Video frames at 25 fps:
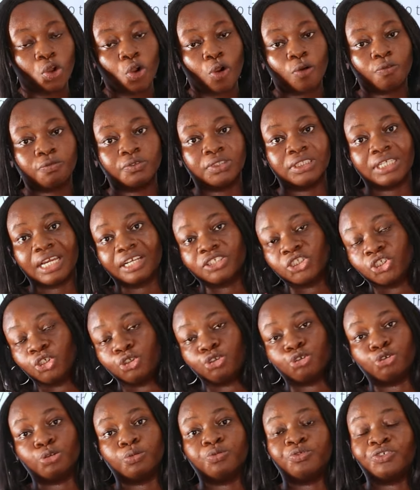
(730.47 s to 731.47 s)
of the
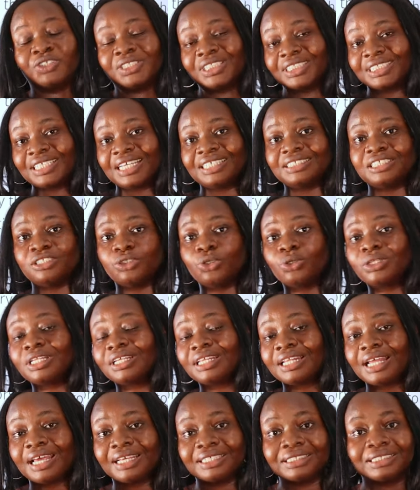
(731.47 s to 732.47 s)
Action Group visited the
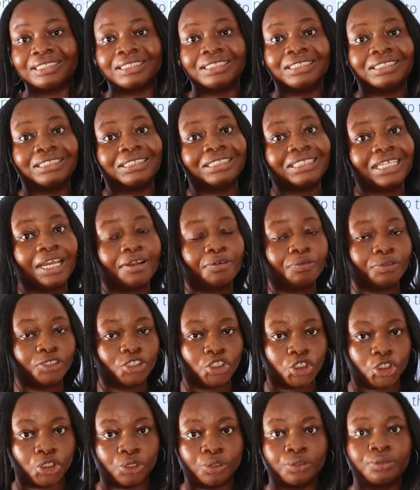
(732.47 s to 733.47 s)
Northerners in their
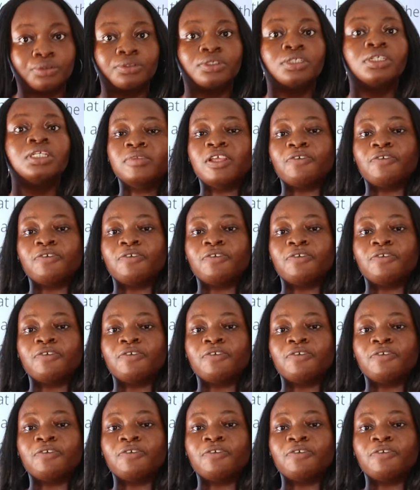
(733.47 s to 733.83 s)
region,